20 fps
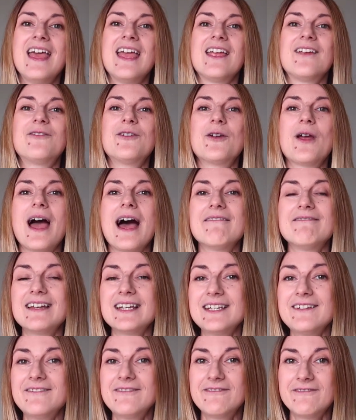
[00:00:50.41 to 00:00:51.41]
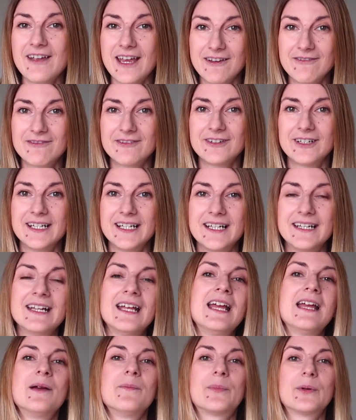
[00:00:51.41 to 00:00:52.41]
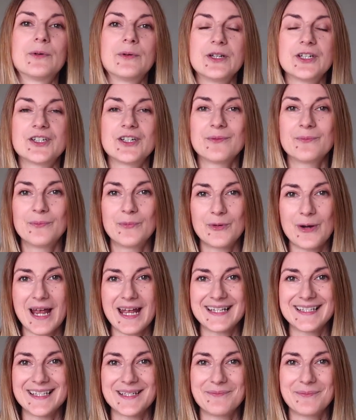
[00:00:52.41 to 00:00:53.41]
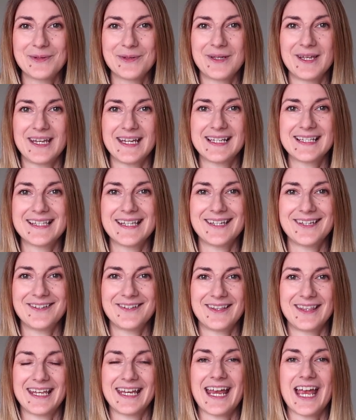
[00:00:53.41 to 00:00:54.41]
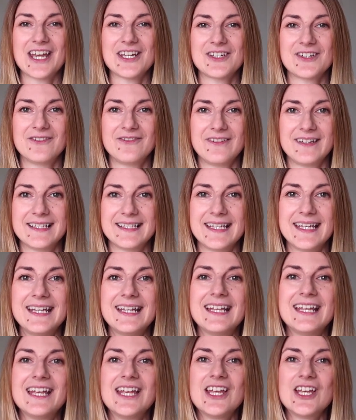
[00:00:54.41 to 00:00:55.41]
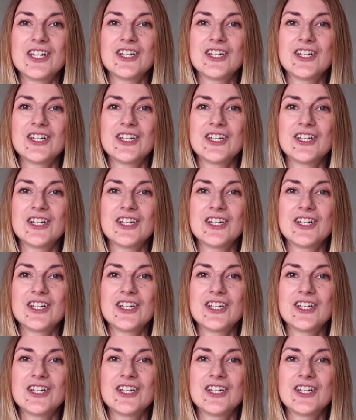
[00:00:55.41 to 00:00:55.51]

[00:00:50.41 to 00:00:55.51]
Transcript: If you have any favorite Parisian brands and boutiques that you think I should visit,